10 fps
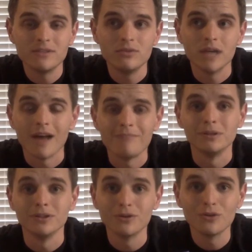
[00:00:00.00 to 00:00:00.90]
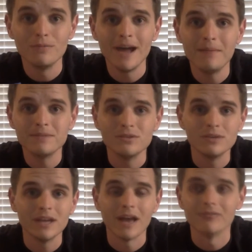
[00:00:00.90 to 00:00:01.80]
You could have political maps, you
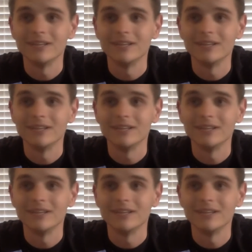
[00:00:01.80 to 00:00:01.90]
can have